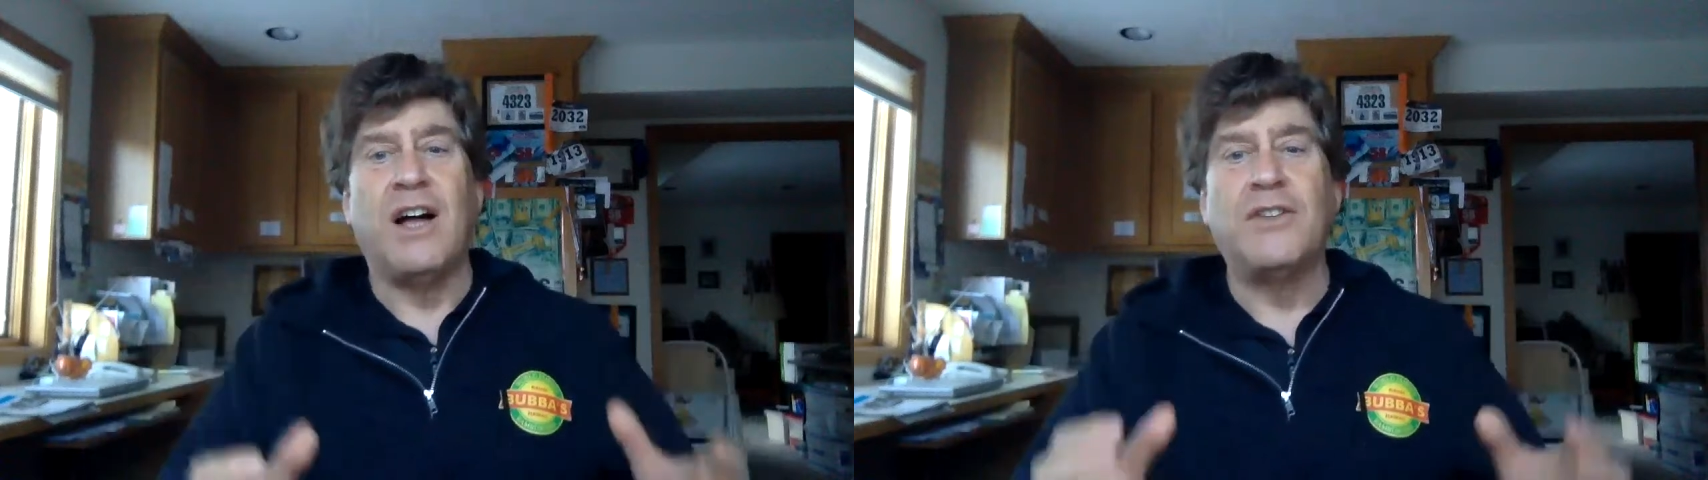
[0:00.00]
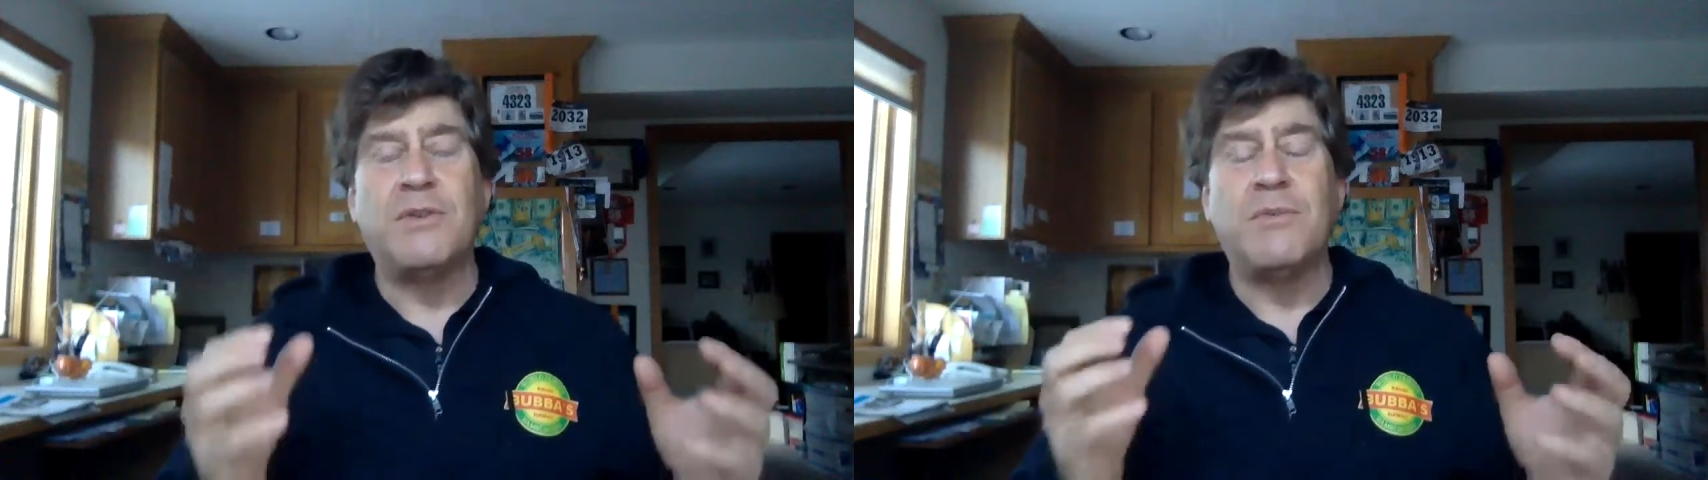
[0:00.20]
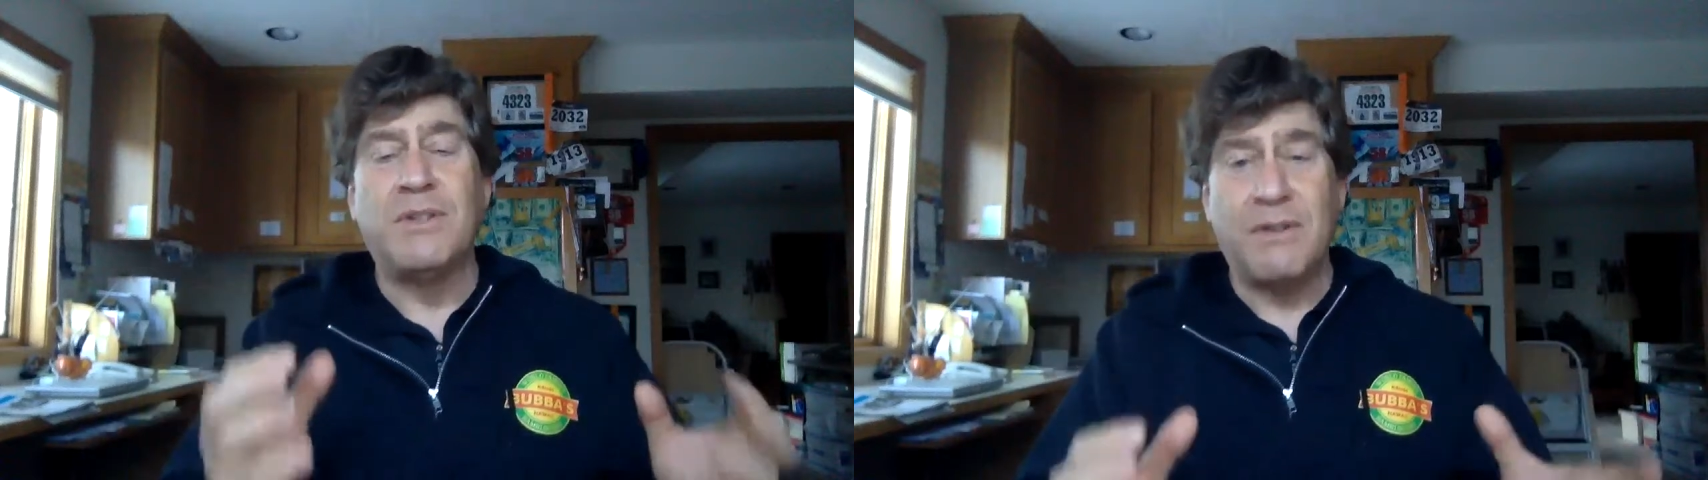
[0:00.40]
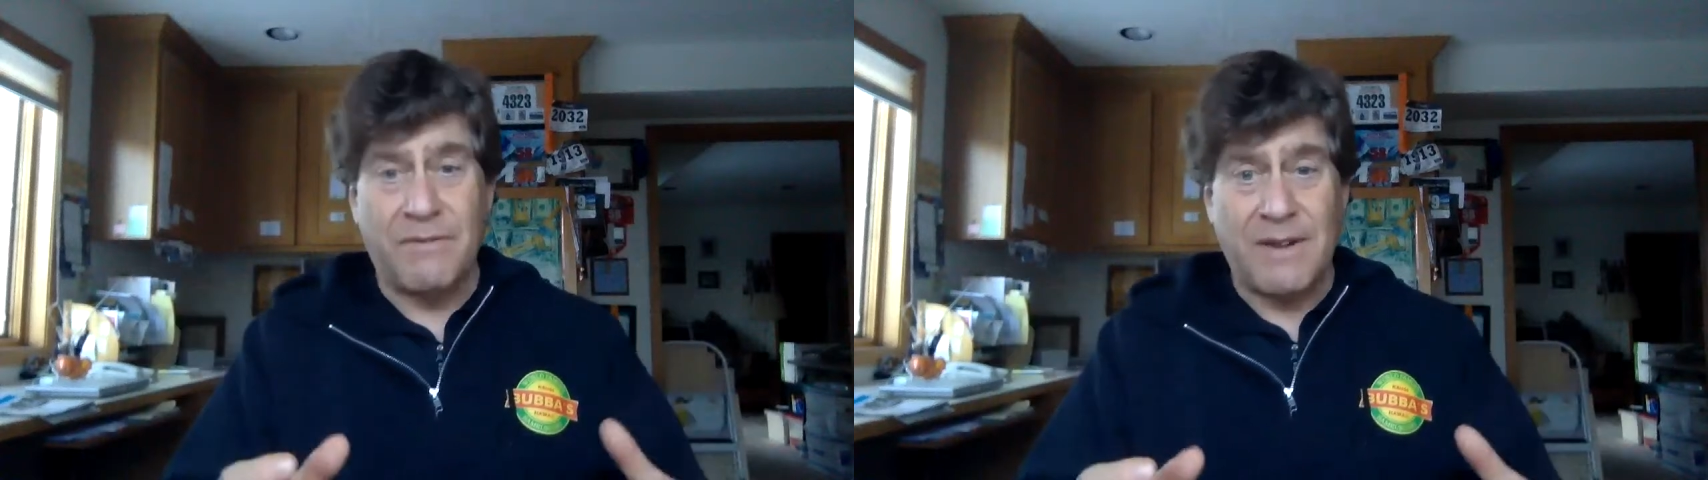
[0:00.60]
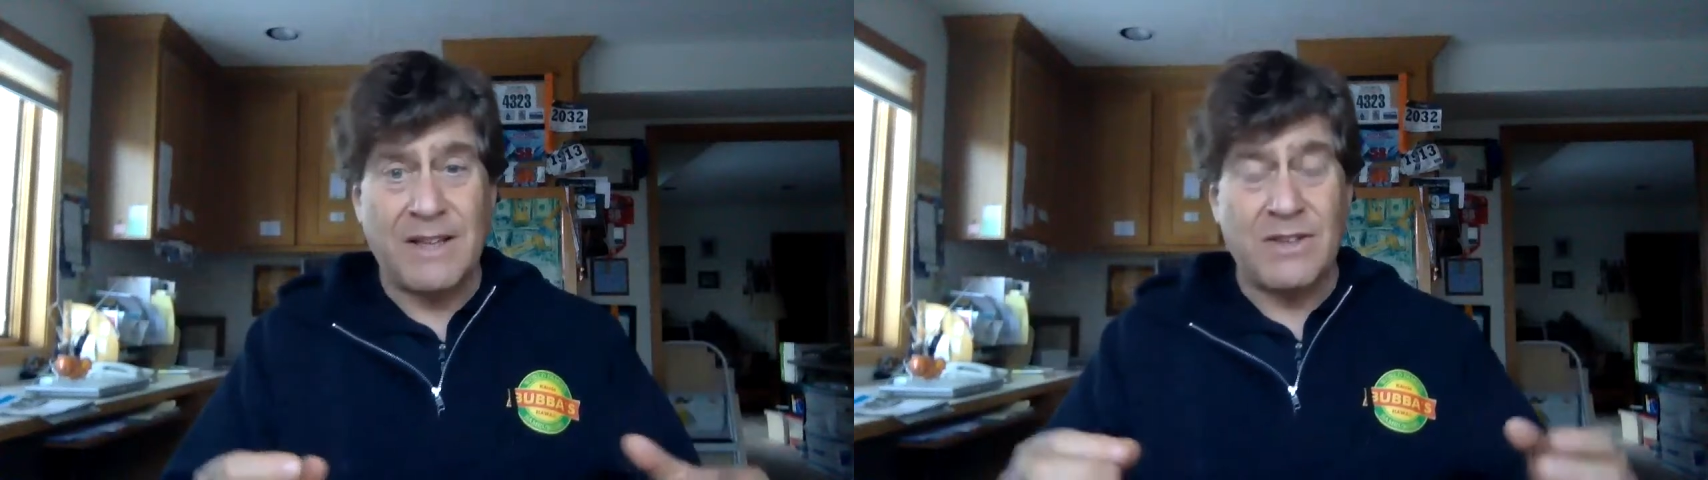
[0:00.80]
ultimate
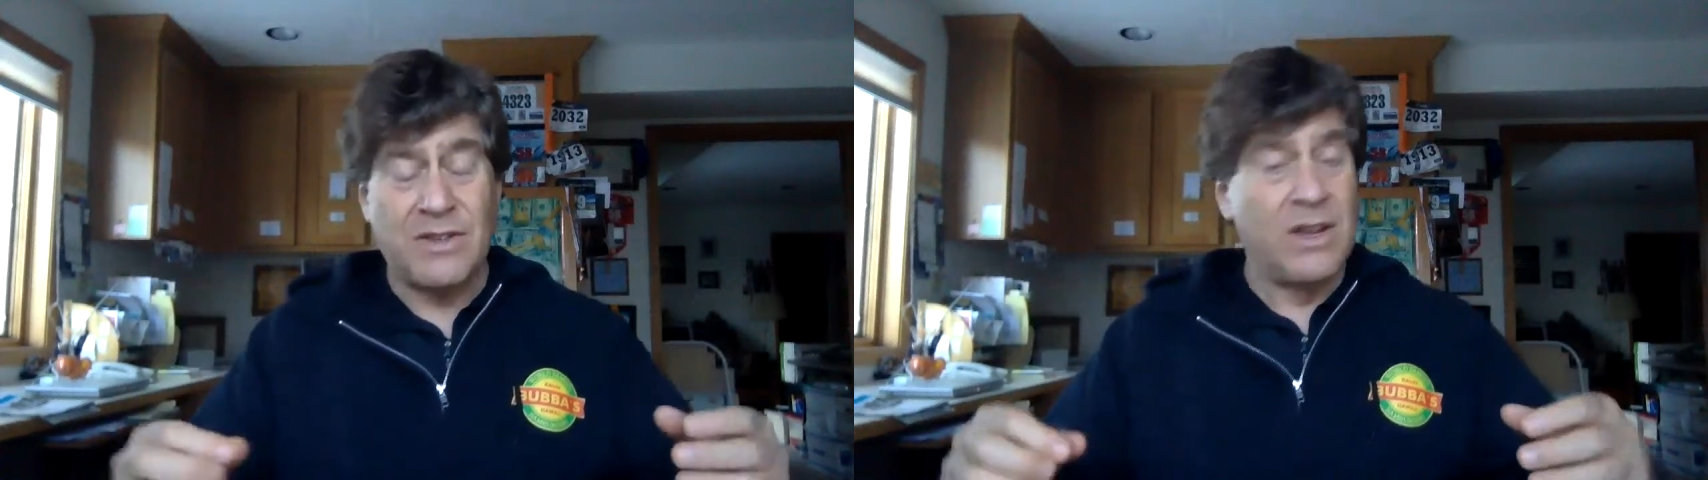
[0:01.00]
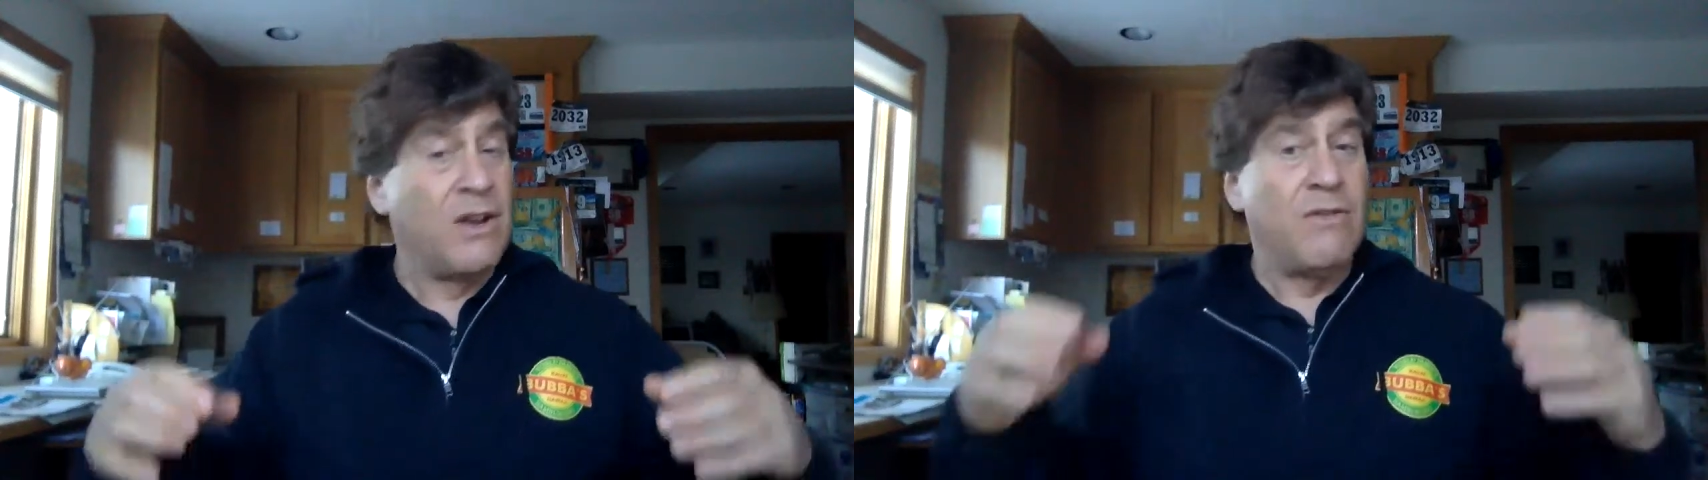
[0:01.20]
defense